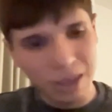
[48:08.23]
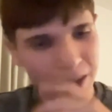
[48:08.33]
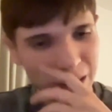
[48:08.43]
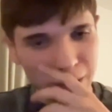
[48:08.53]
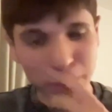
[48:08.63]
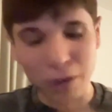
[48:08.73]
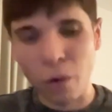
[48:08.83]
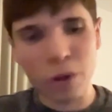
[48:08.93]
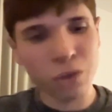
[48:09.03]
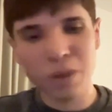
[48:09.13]
And if a
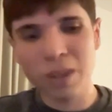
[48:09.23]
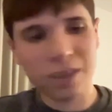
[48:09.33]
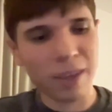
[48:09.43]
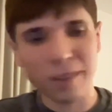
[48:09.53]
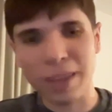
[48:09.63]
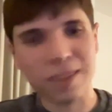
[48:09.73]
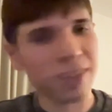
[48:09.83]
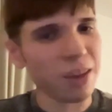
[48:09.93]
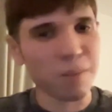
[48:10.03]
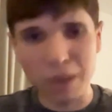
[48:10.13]
coin join takes
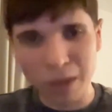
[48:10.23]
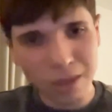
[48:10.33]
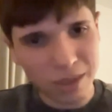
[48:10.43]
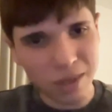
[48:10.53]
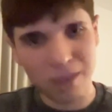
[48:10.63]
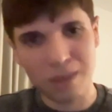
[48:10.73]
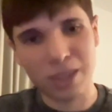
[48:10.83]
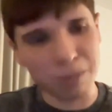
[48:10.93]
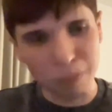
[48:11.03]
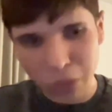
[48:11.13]
10 minutes to
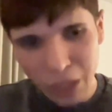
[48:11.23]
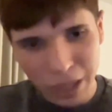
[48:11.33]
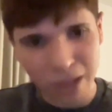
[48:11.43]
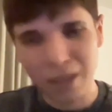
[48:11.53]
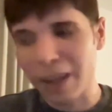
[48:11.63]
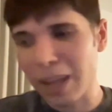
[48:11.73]
complete,